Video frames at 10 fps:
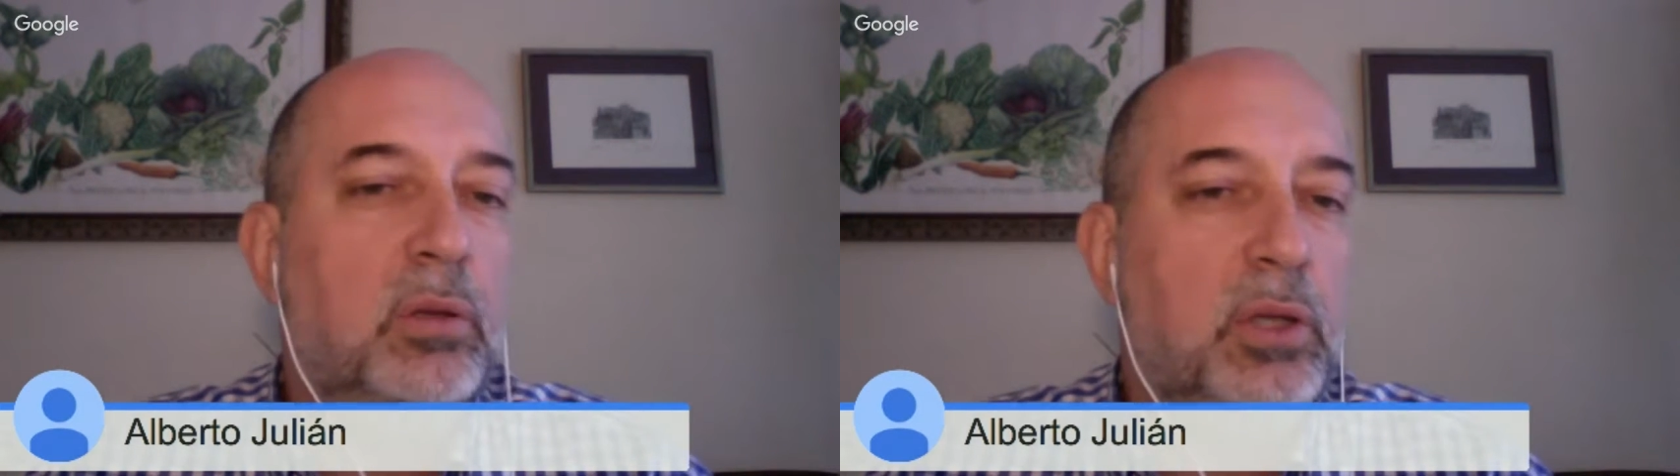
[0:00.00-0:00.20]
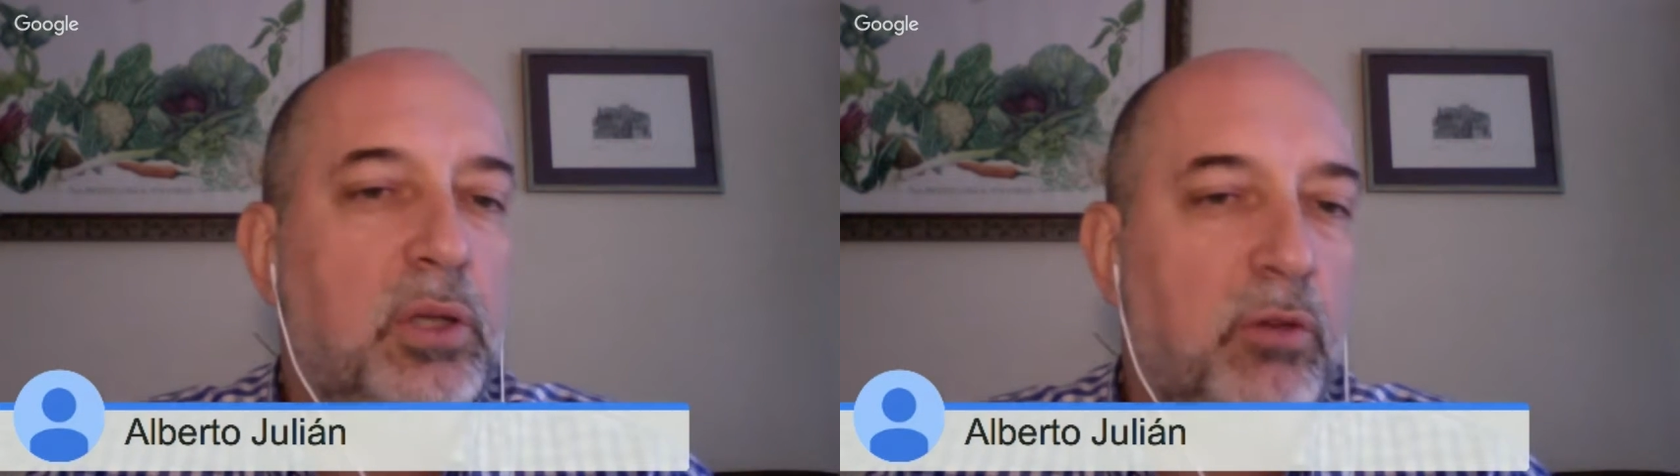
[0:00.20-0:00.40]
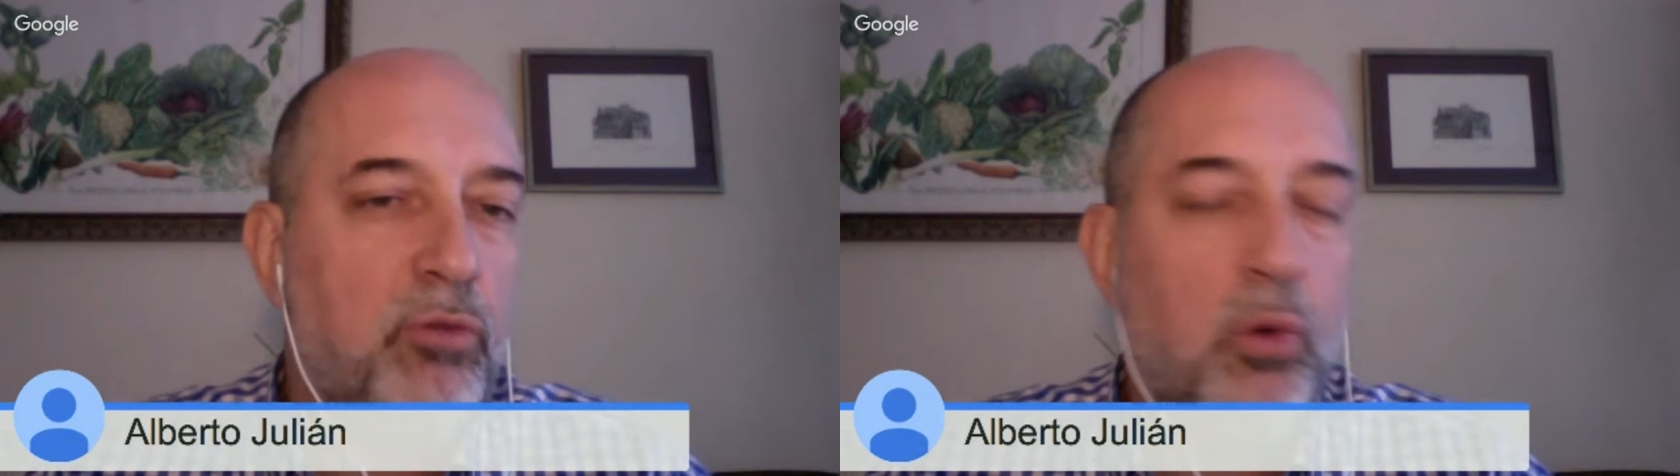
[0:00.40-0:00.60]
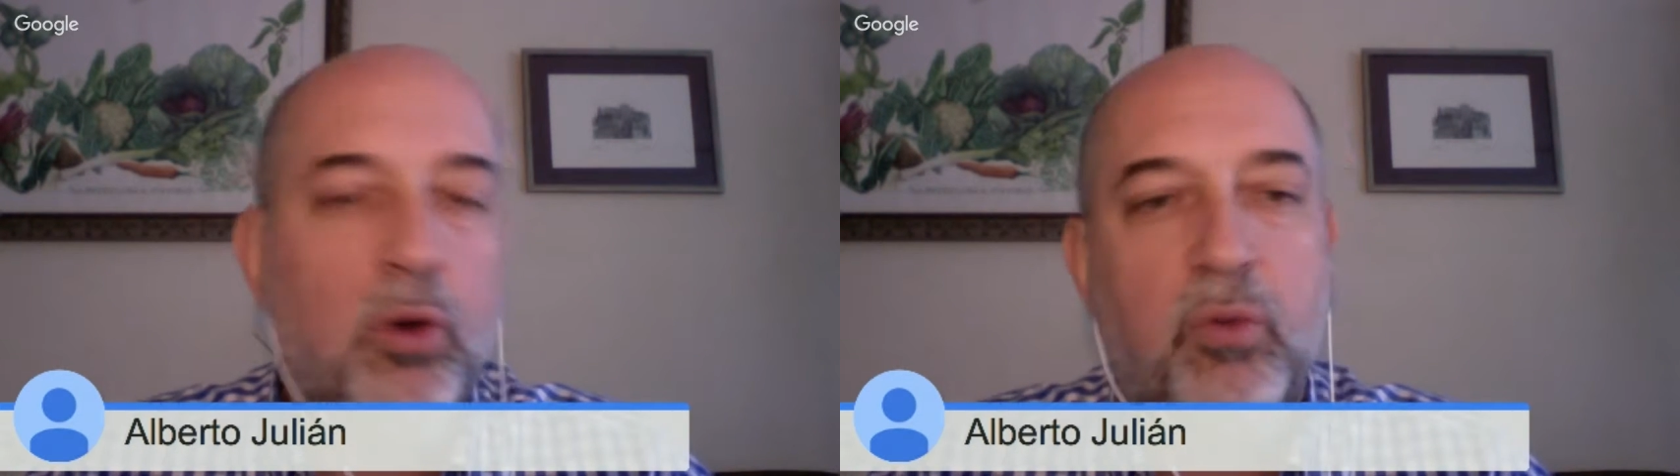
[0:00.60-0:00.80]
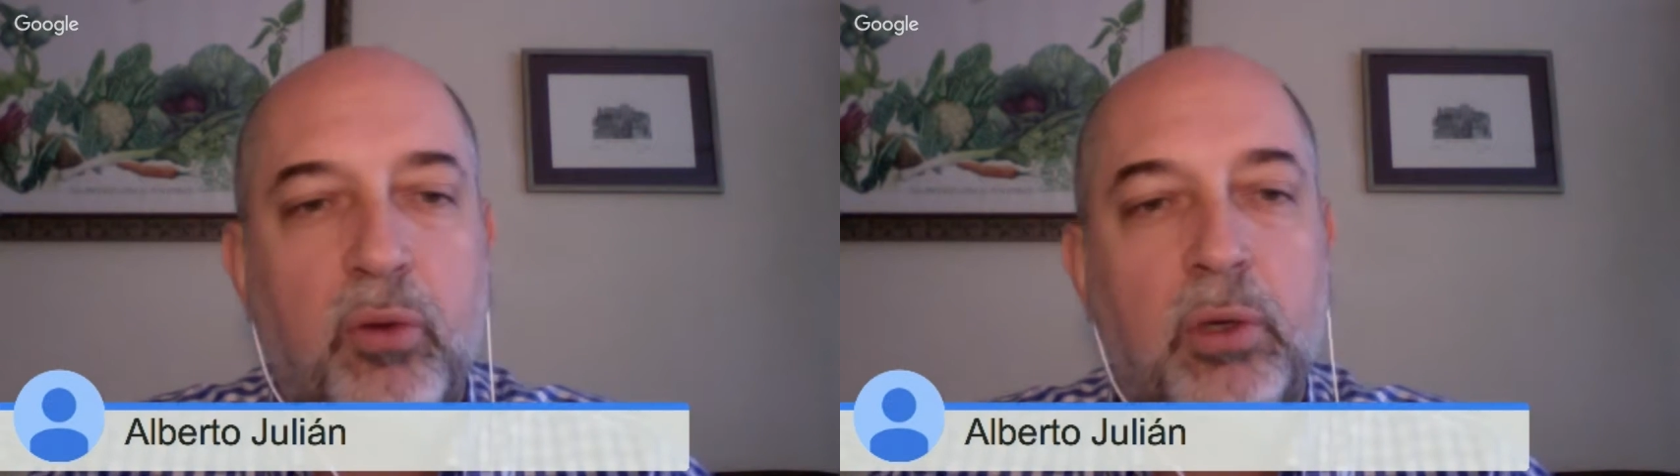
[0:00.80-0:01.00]
you look
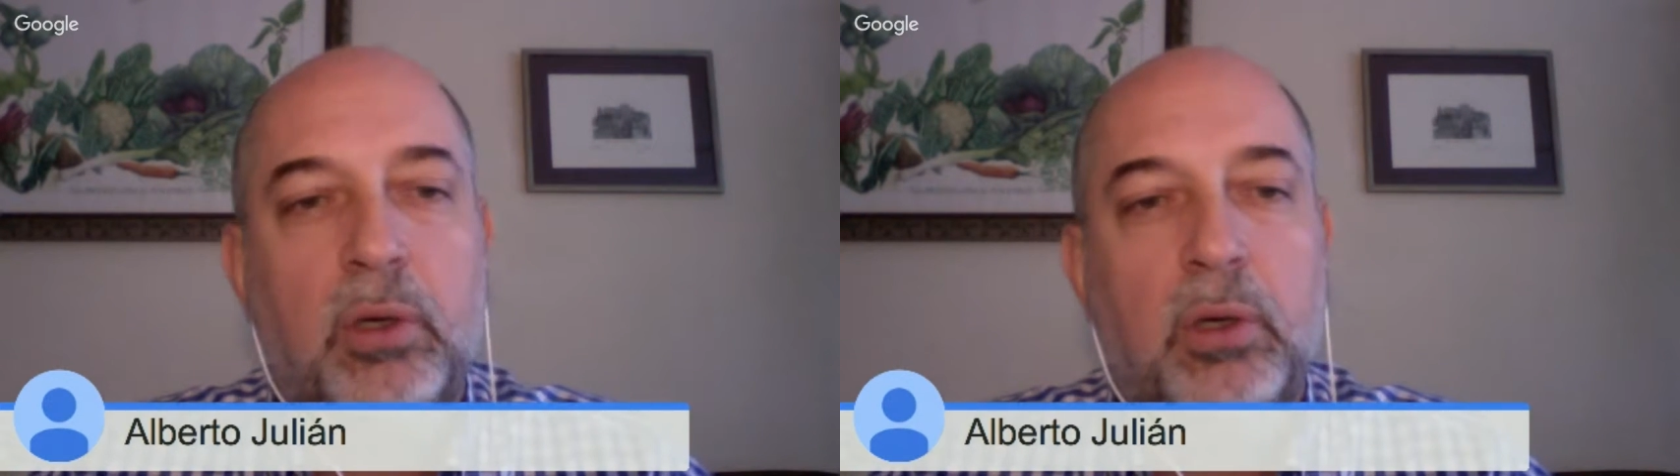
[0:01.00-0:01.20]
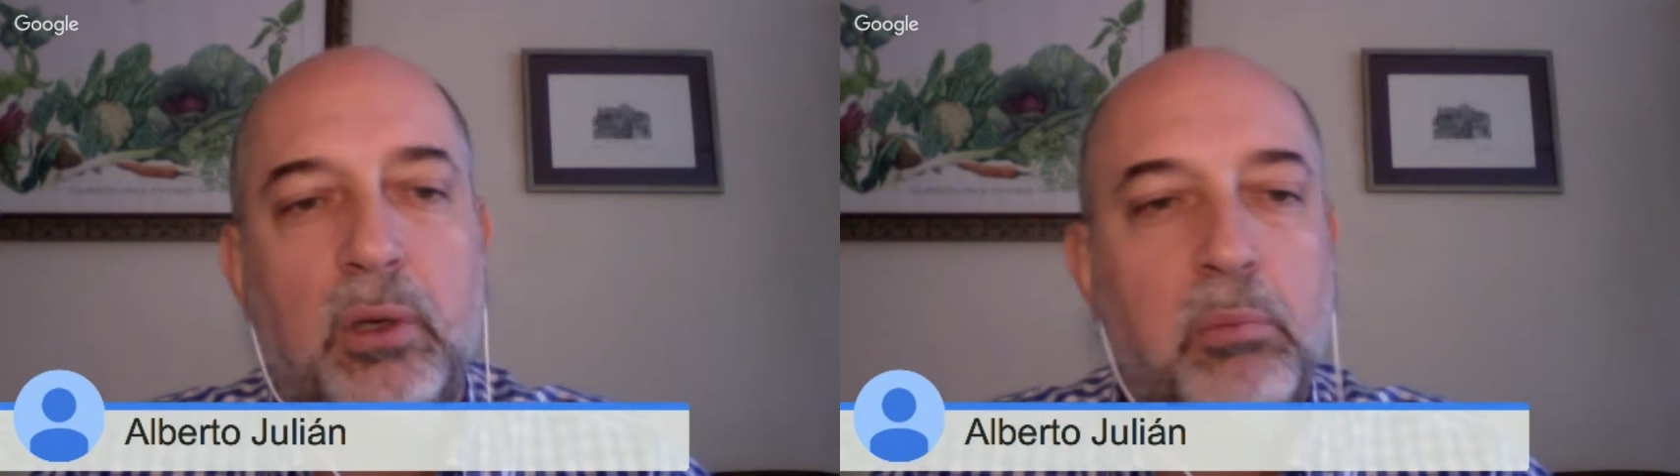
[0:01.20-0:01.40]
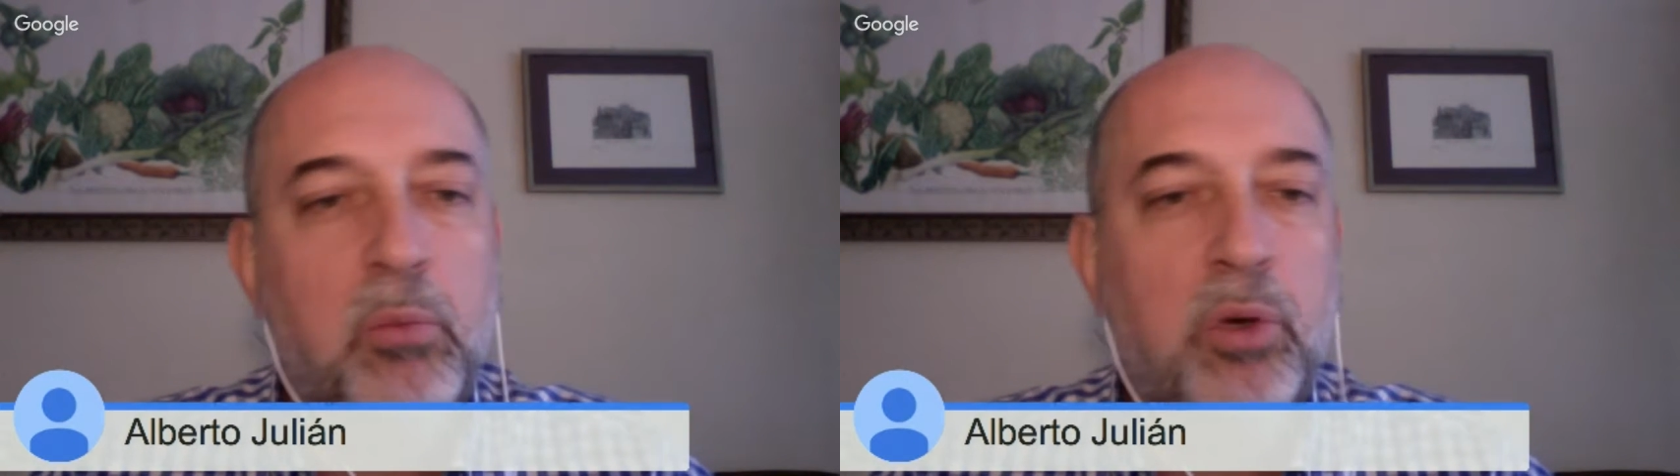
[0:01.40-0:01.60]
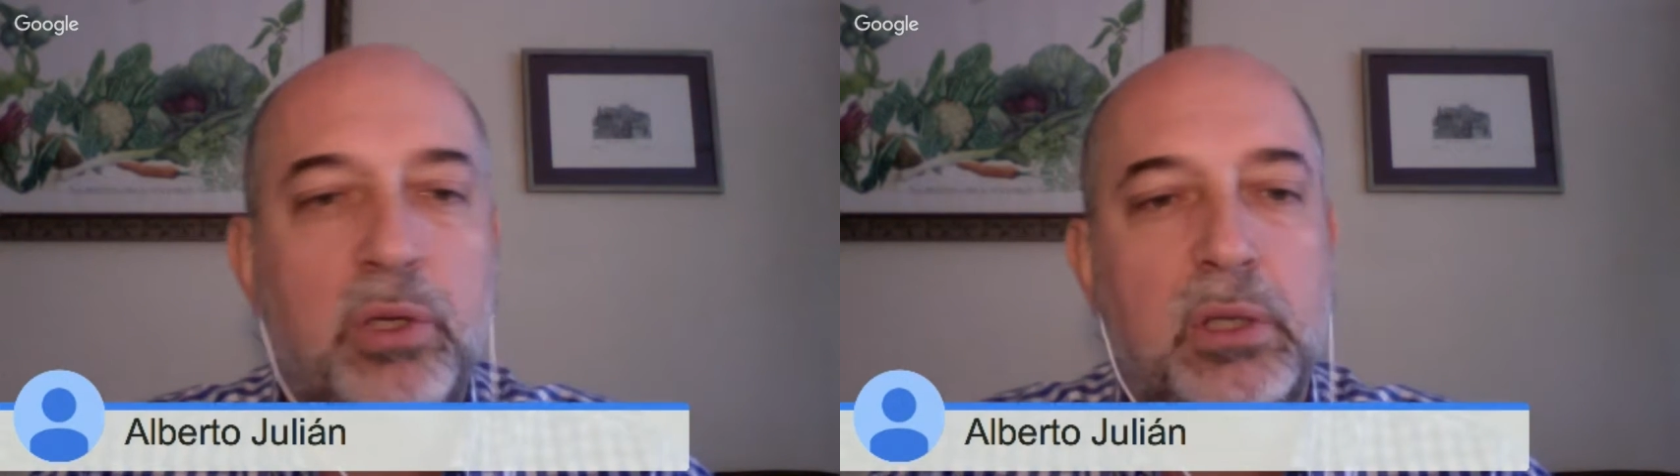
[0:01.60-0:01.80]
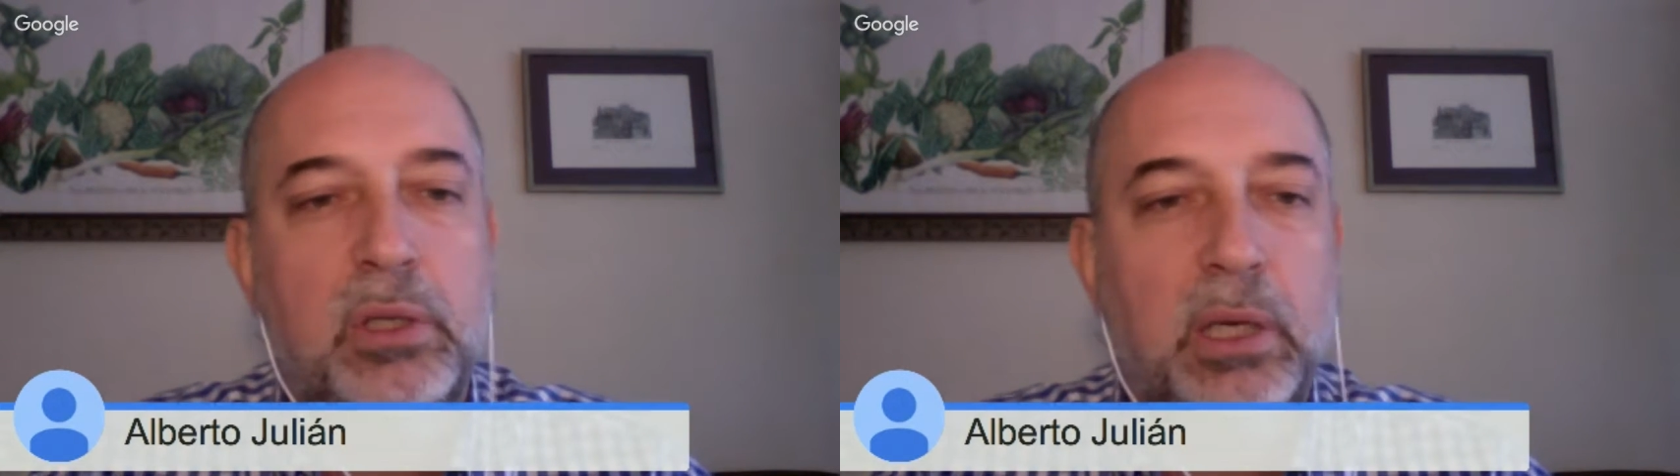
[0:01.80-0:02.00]
for MOOCs
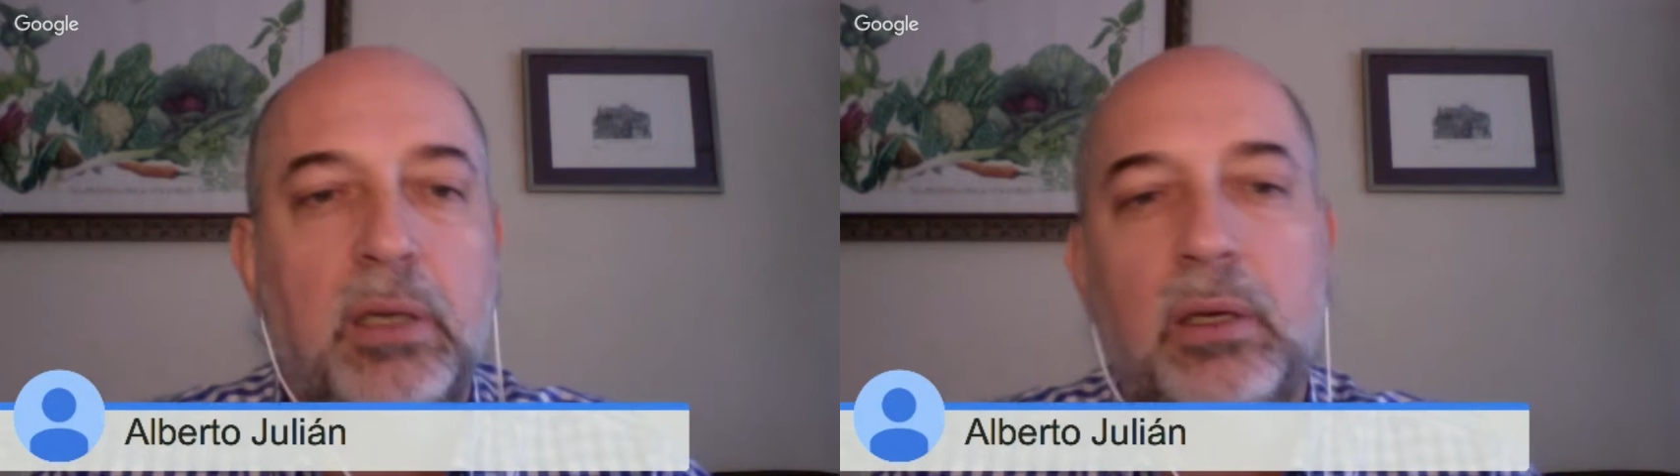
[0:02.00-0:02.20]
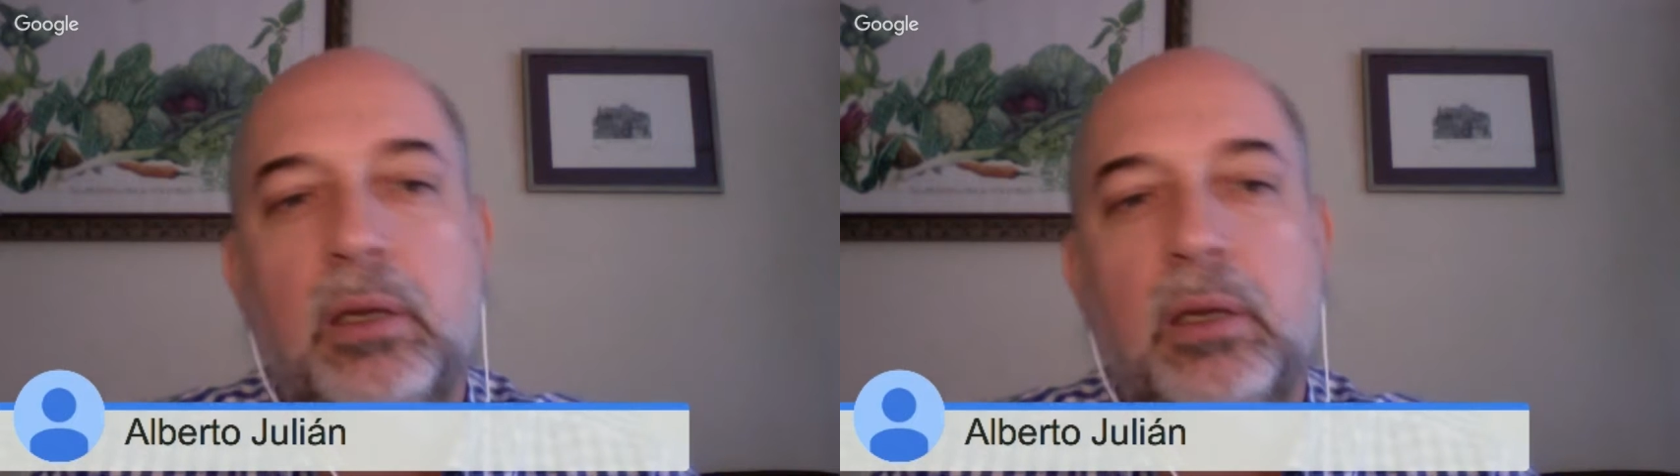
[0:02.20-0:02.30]
in